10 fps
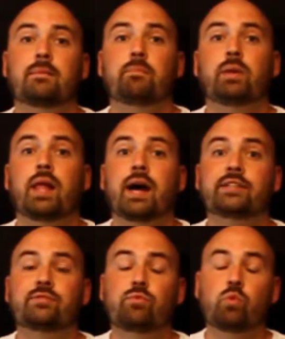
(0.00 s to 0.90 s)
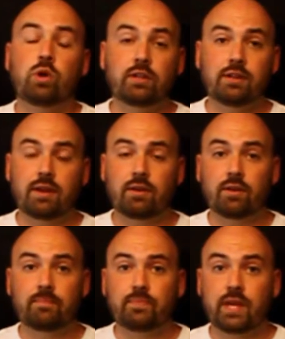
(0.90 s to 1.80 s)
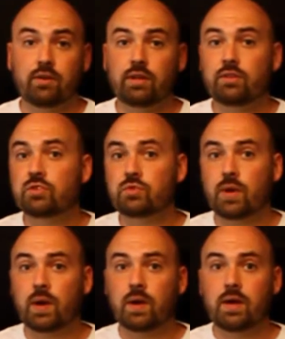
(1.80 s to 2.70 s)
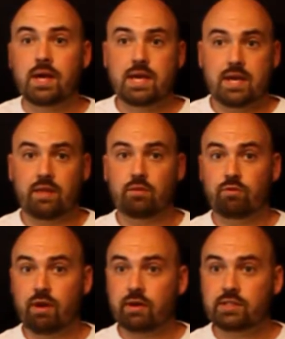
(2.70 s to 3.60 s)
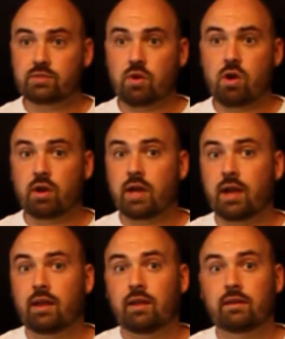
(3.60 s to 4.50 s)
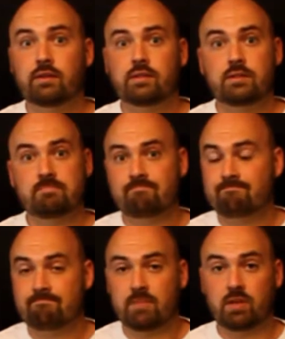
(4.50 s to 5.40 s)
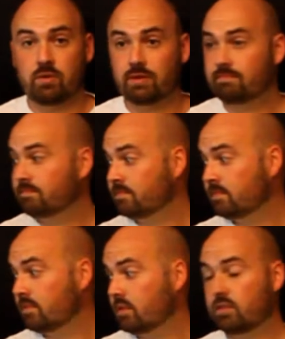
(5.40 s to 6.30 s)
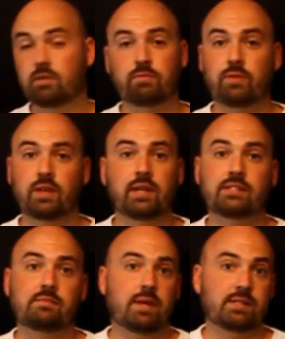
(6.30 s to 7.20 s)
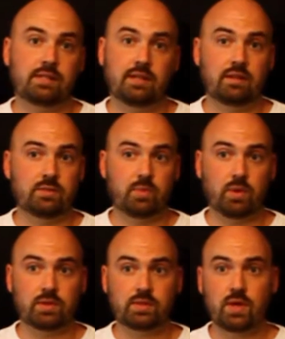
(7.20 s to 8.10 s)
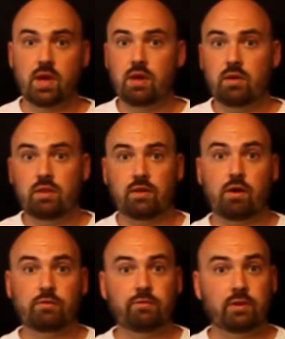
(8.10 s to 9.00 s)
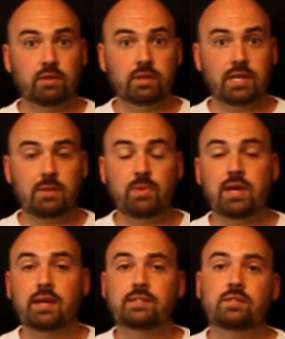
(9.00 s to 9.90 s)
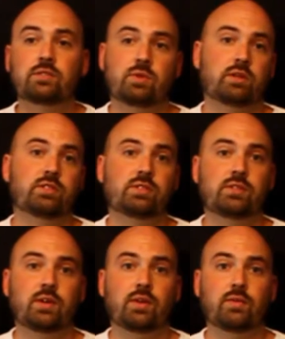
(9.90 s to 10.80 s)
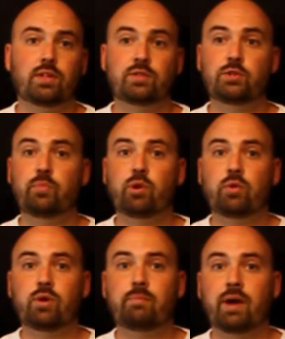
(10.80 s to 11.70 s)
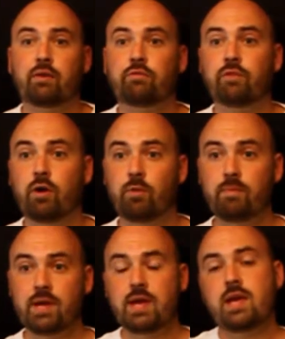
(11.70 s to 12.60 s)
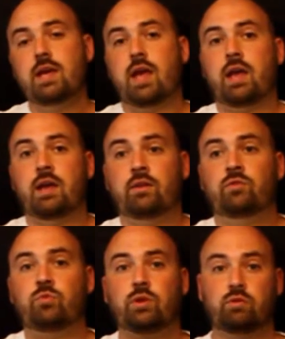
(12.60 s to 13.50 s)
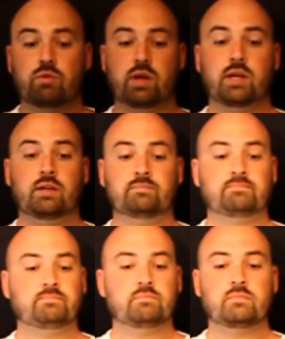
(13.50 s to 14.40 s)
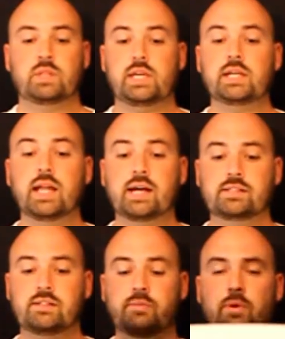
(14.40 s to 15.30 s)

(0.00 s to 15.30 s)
plies of wood that are in the stringer, and they're very strong, and you know what? The feeling is amazing in these boards. They're all full EPS construction still with a 2.1 pound foam, and we're running E-glass on the